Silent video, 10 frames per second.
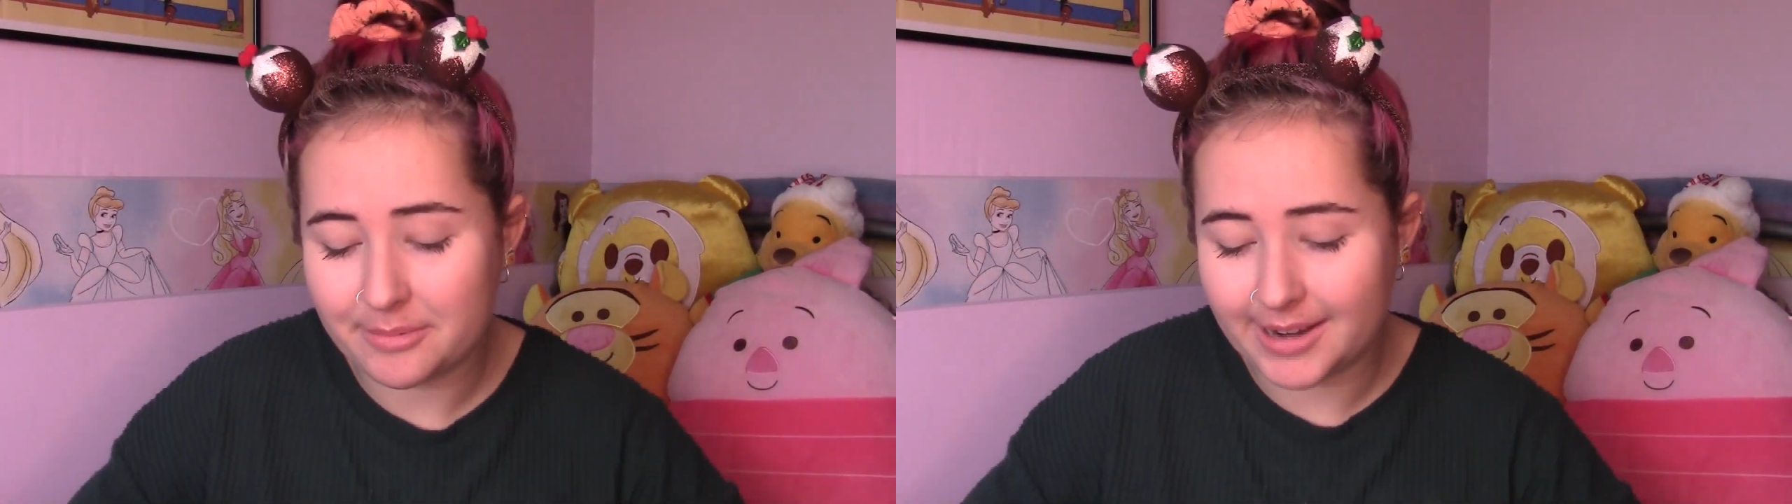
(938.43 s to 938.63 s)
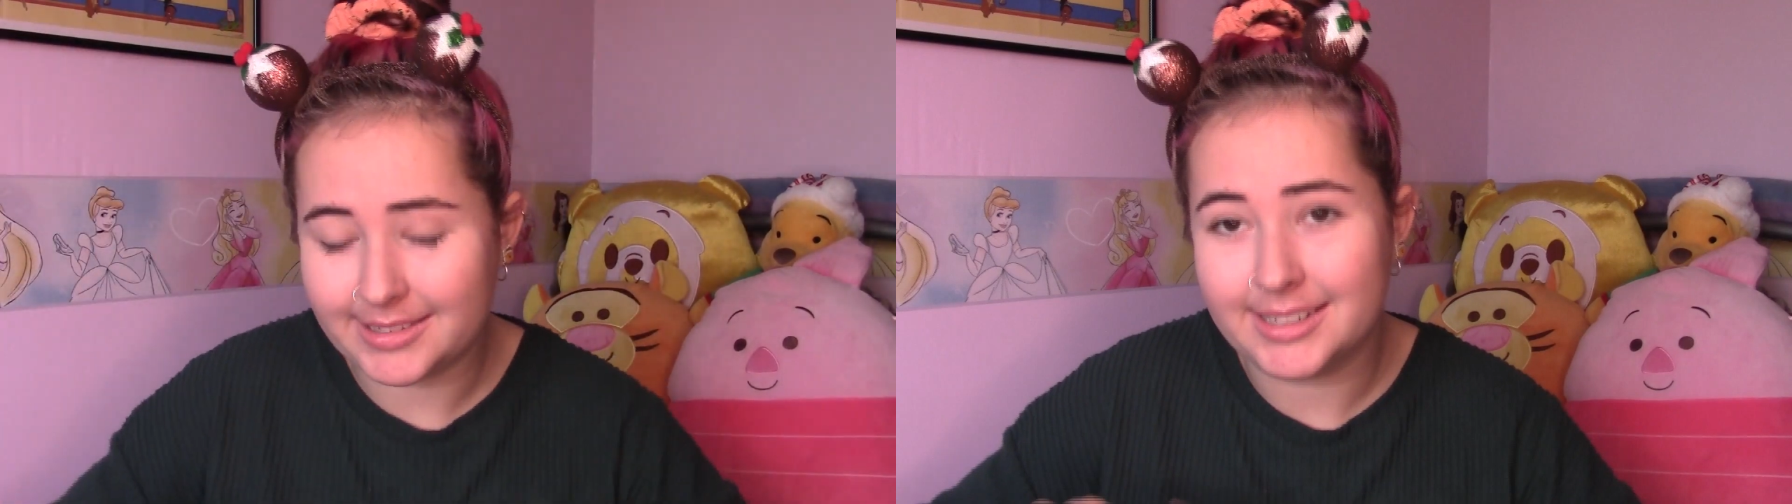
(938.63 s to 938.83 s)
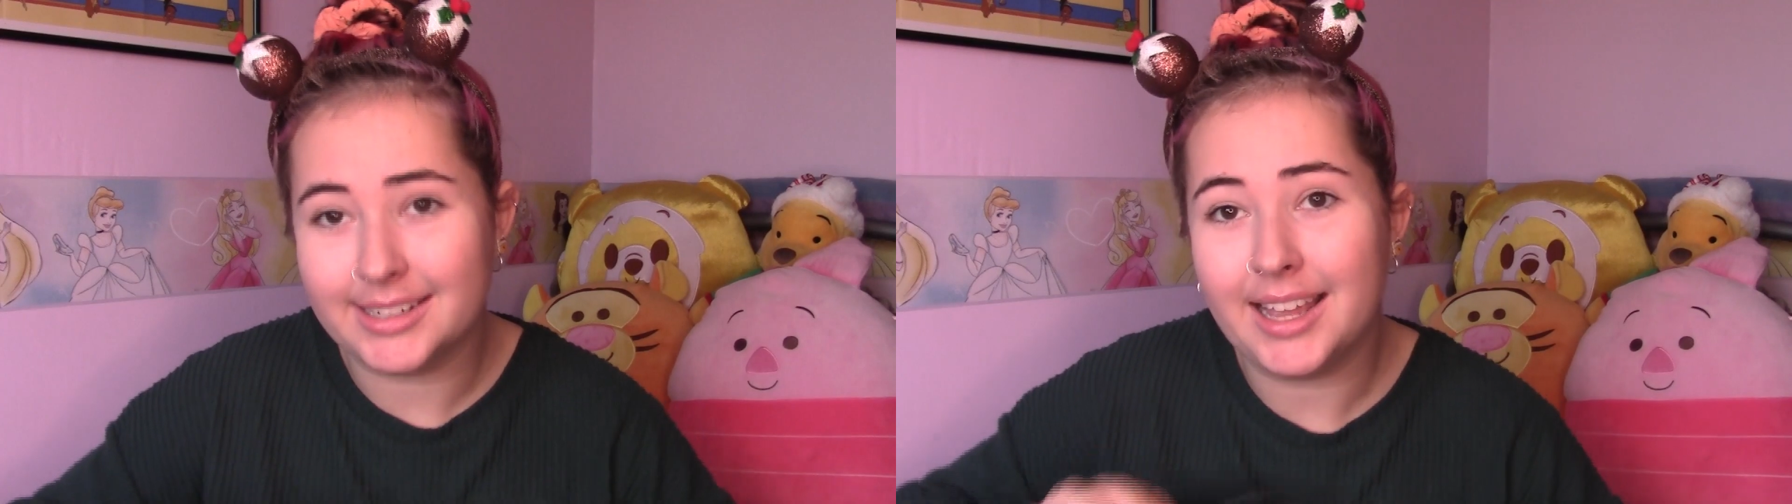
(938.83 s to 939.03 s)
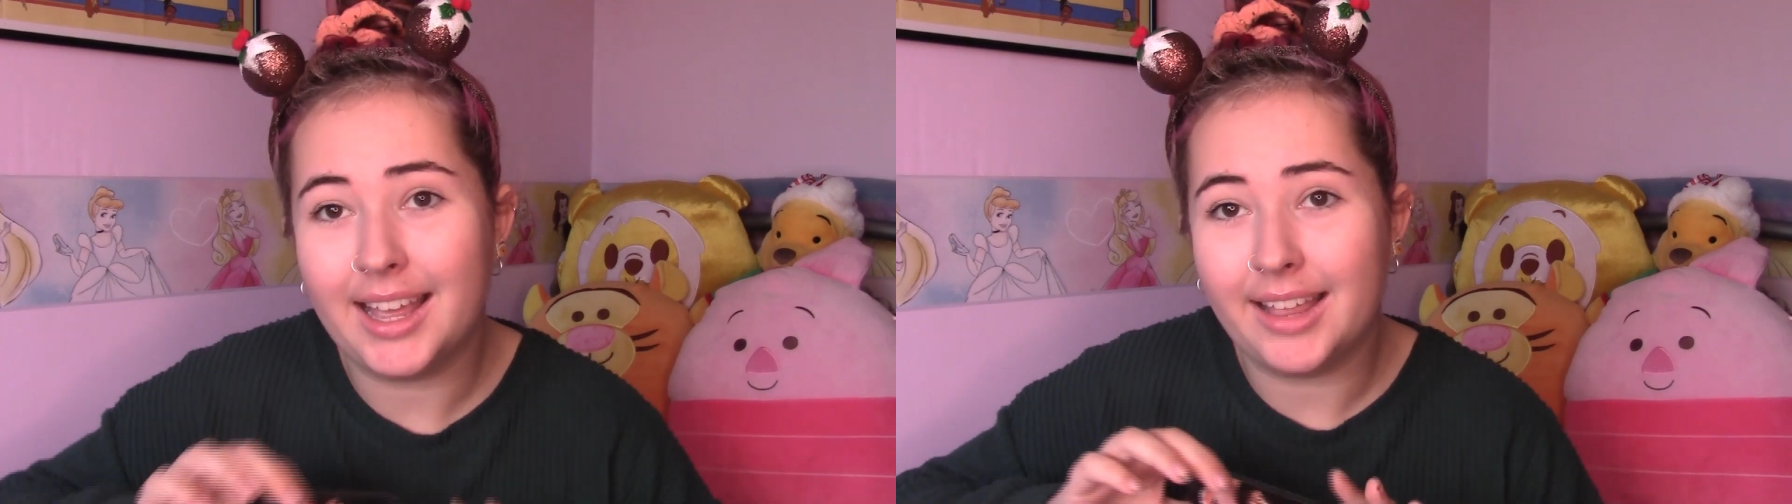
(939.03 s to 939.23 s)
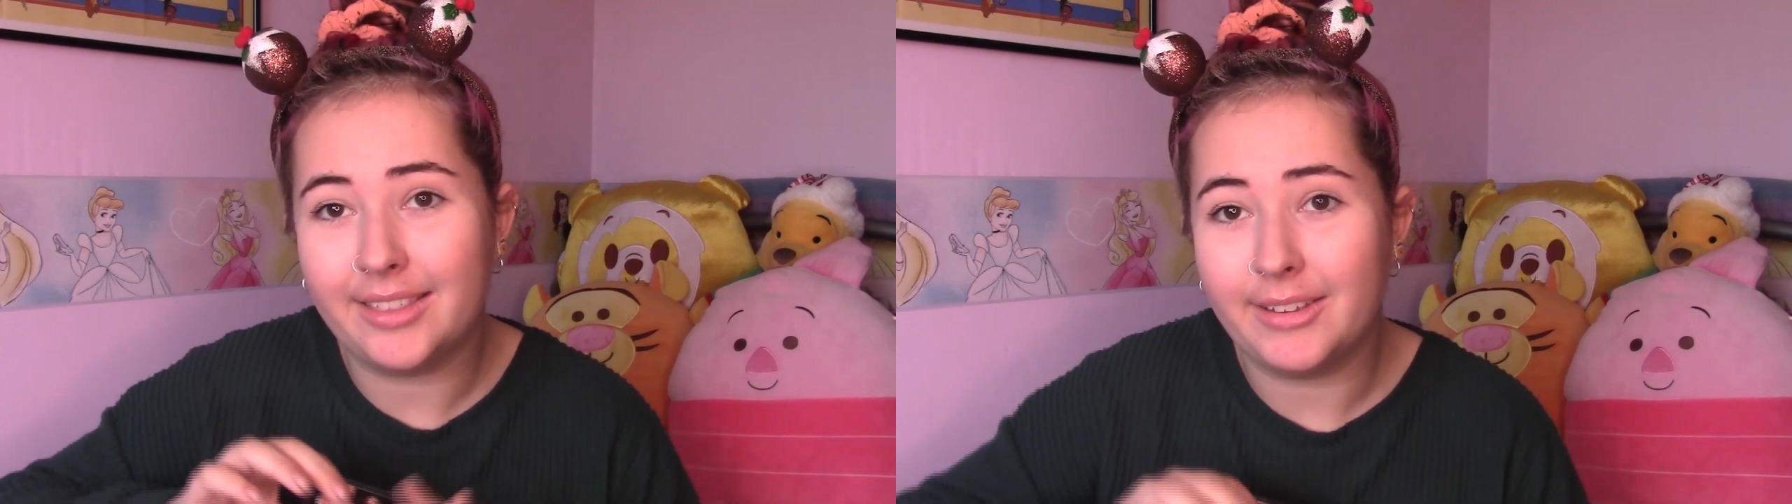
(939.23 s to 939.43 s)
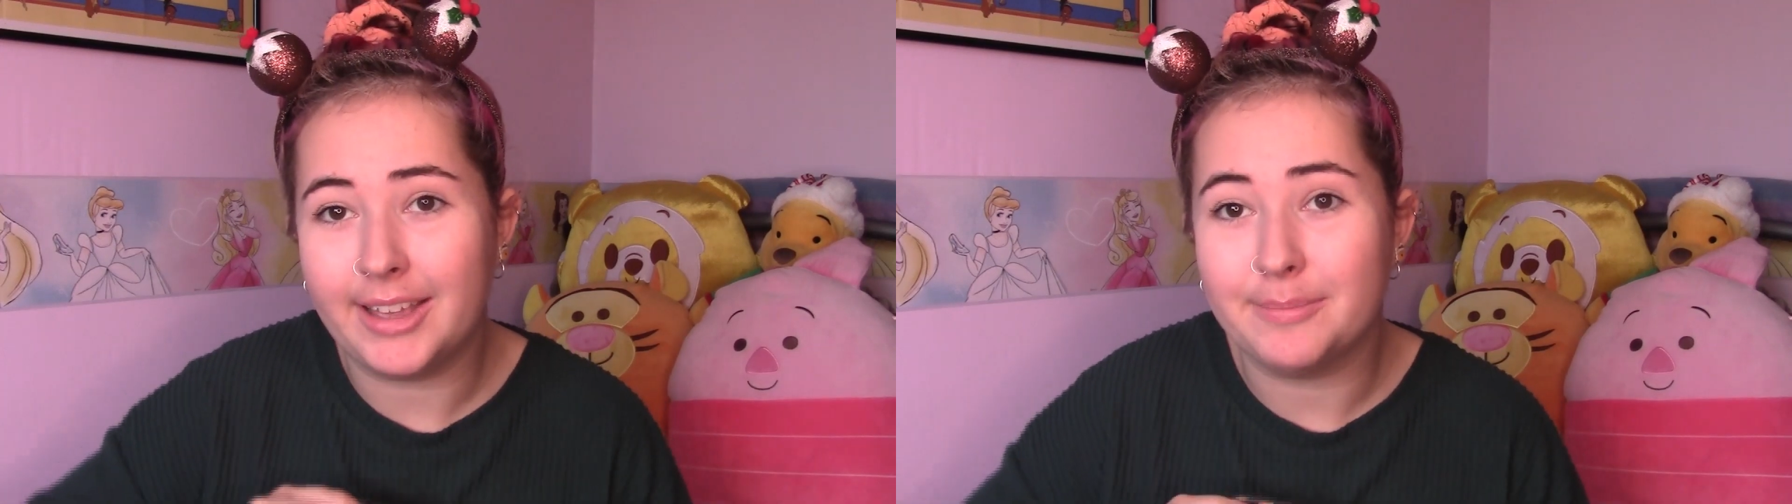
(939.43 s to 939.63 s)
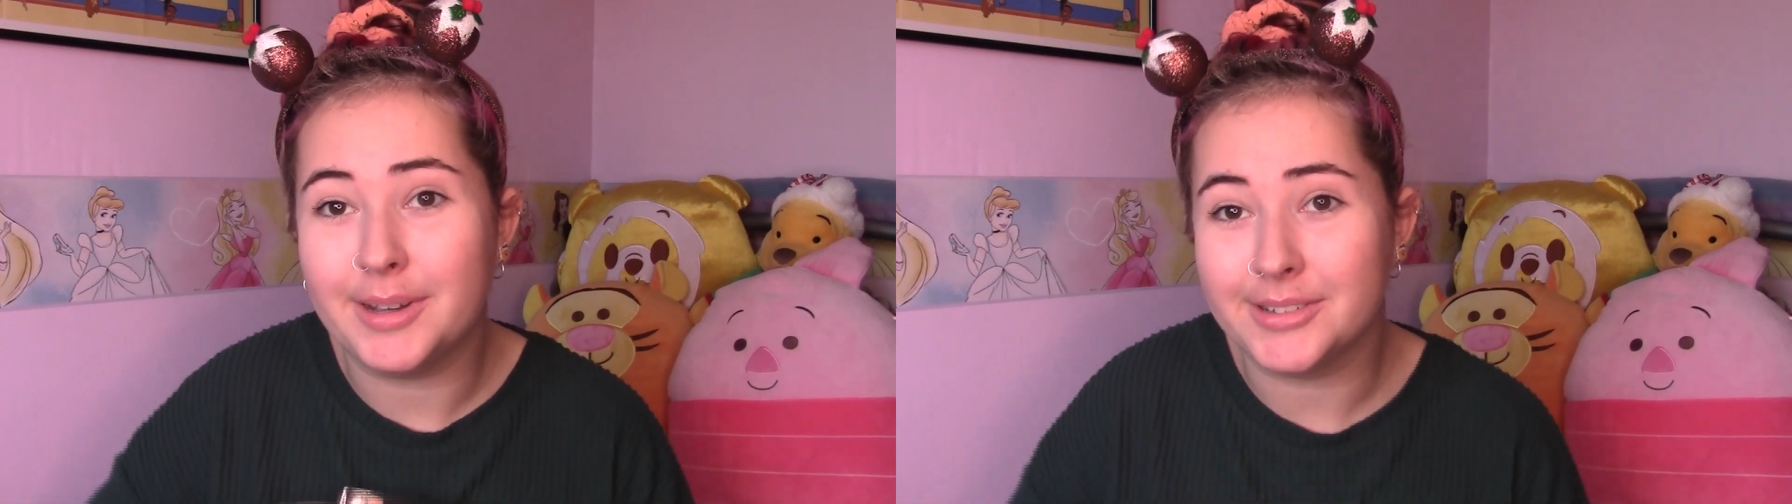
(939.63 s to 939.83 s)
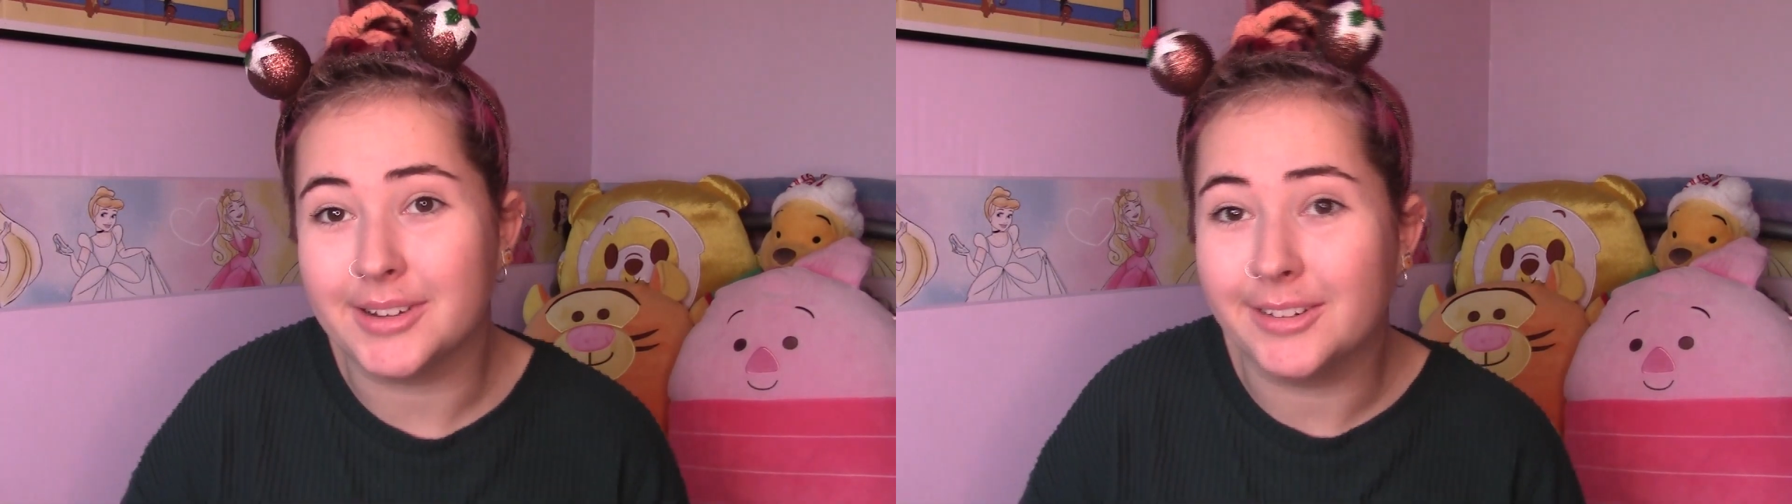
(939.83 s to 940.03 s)
present in
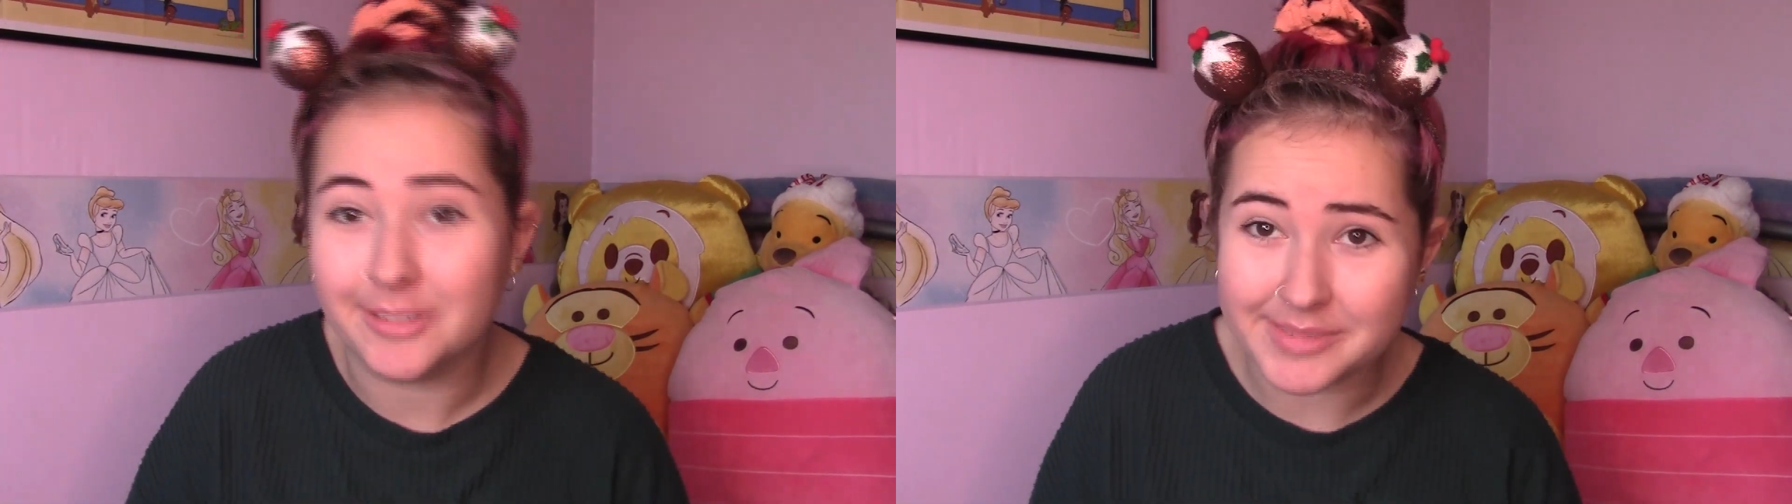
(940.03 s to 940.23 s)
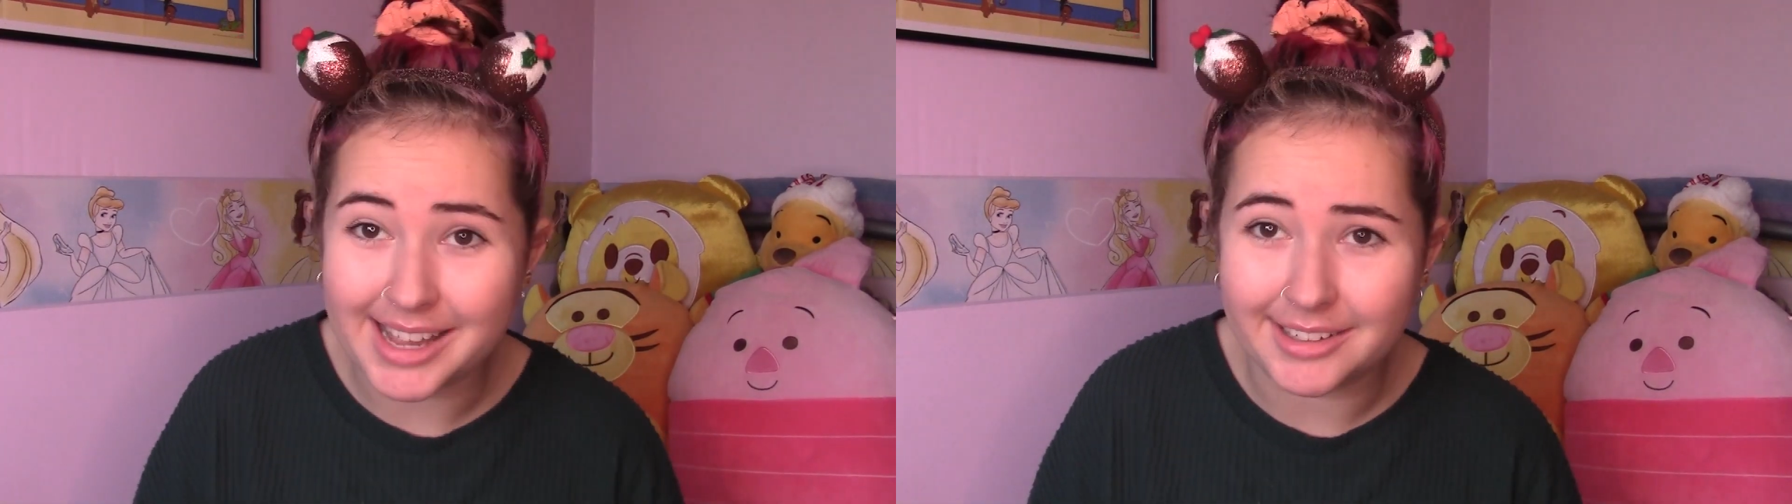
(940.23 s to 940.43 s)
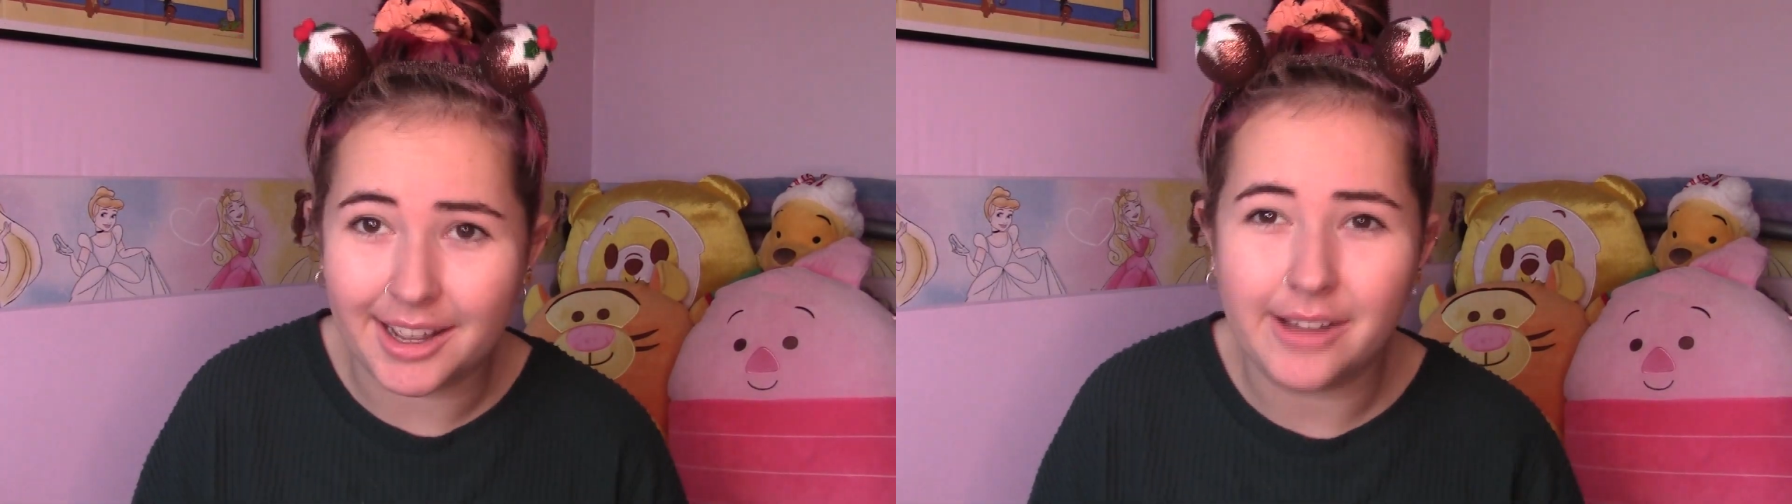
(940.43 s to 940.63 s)
my stocking from Santa,